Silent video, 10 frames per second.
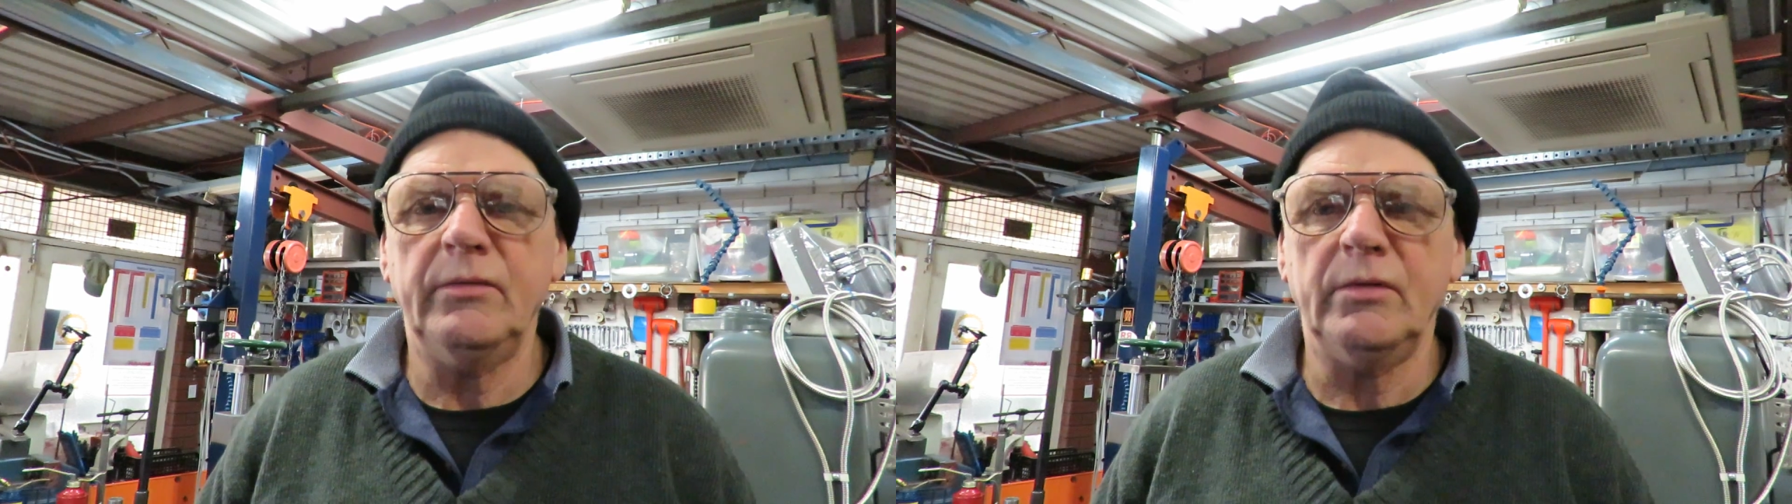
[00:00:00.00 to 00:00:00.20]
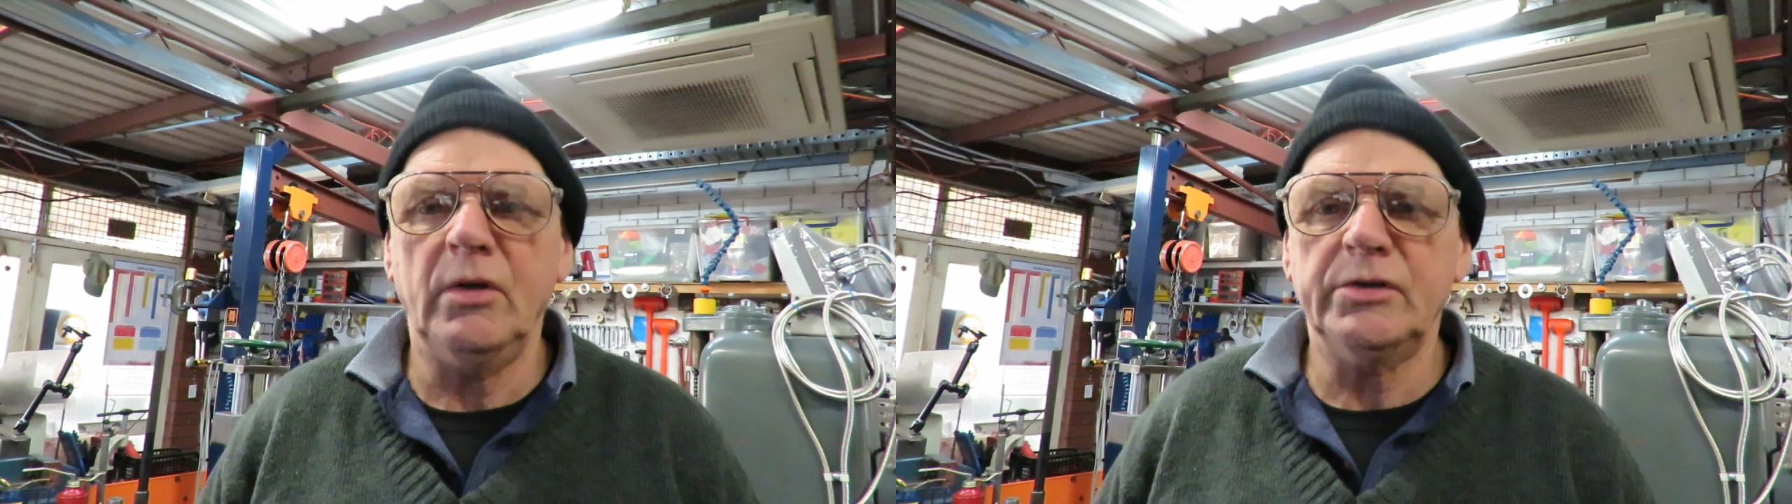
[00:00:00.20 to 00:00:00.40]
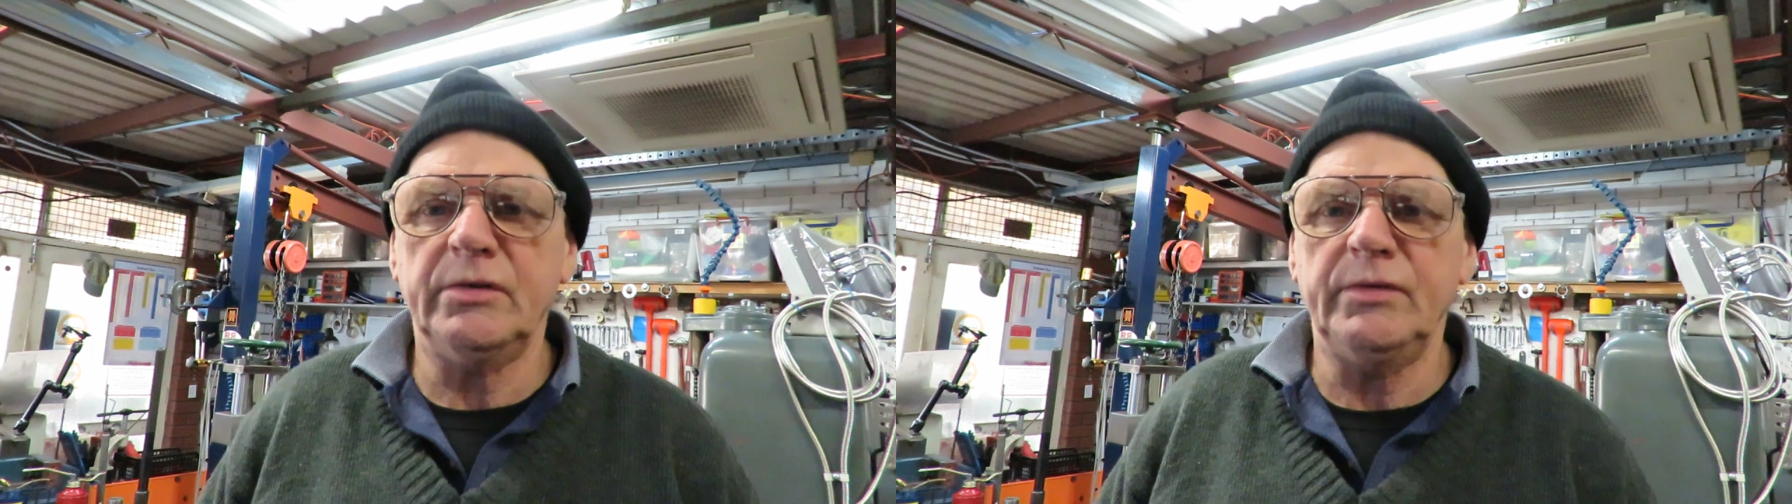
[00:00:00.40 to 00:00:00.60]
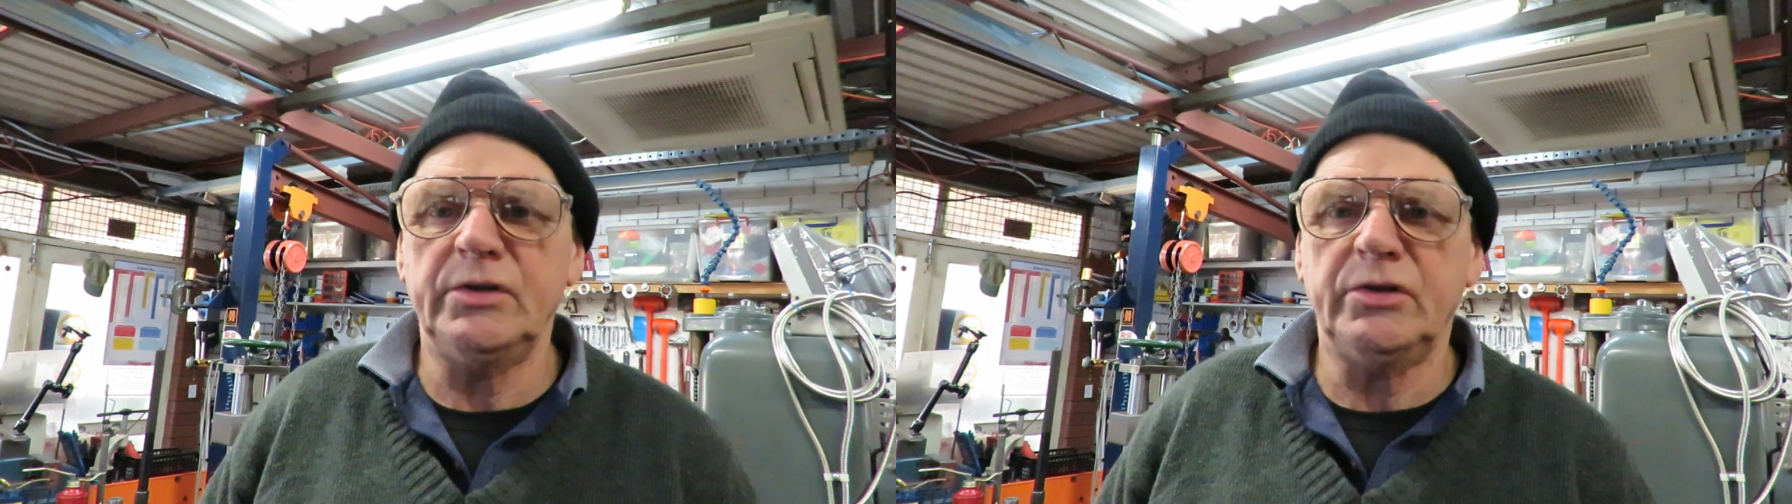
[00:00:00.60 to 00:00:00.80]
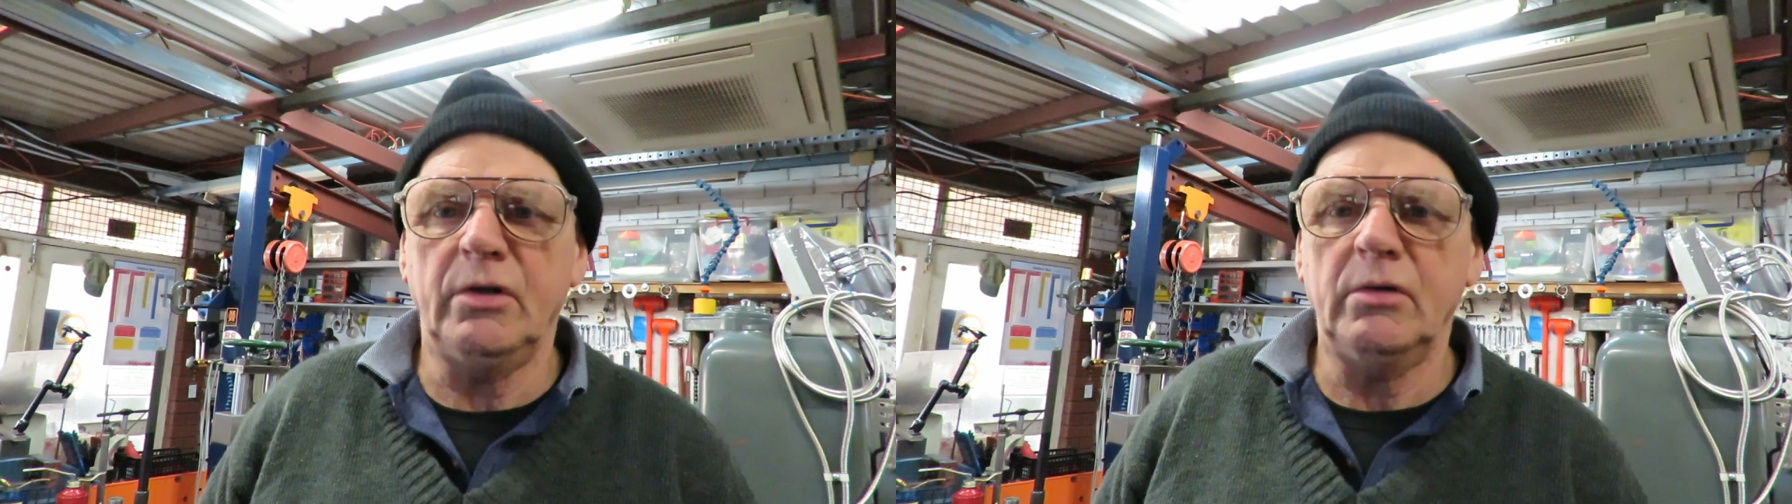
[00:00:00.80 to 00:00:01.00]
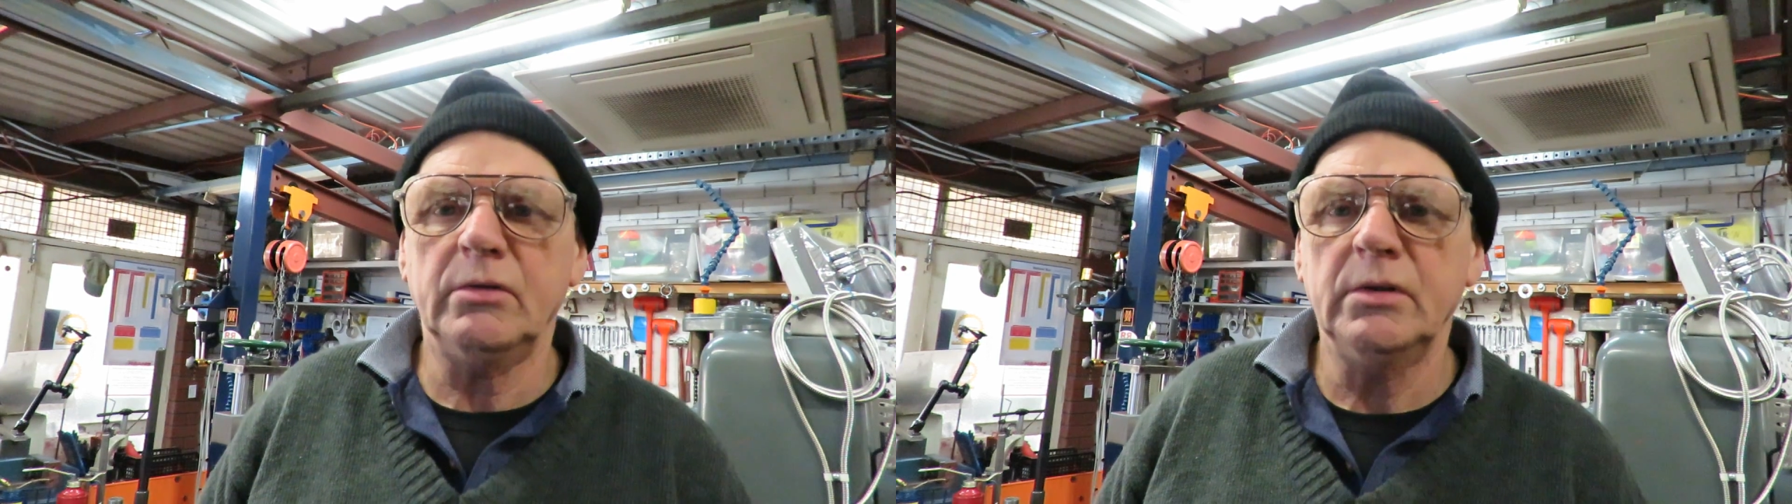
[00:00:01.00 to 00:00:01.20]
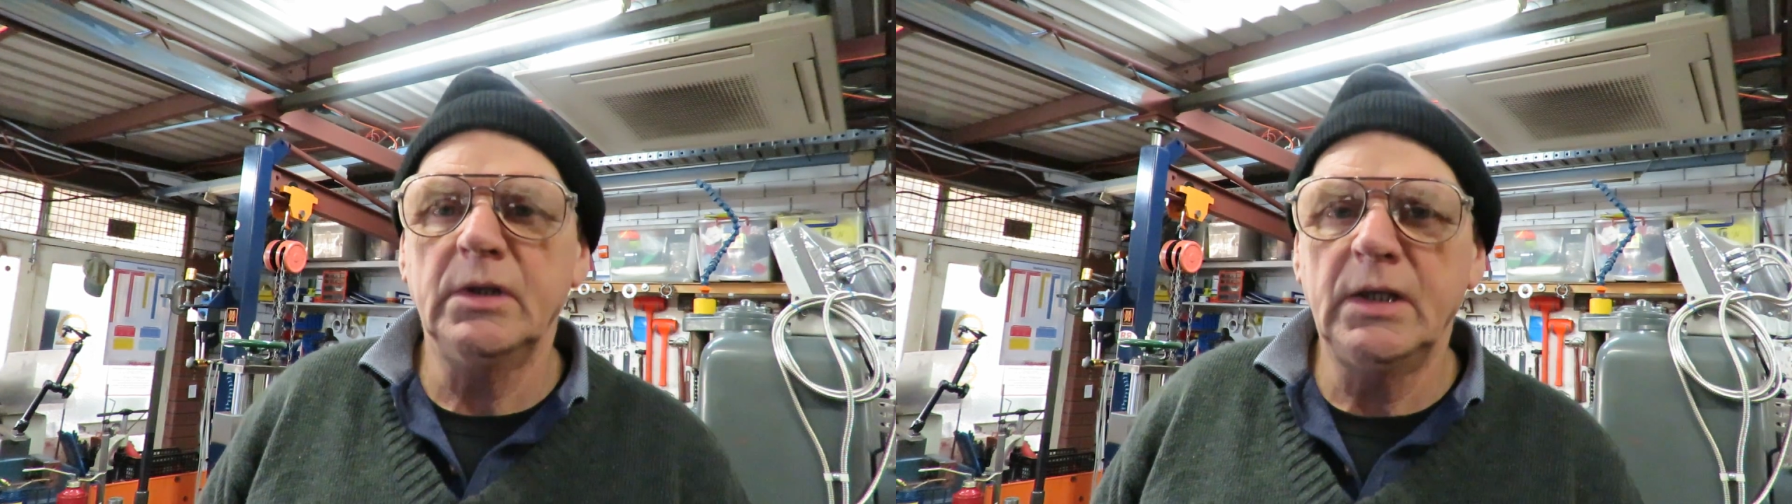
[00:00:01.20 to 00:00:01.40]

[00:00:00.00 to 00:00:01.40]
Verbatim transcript: loss of his dog.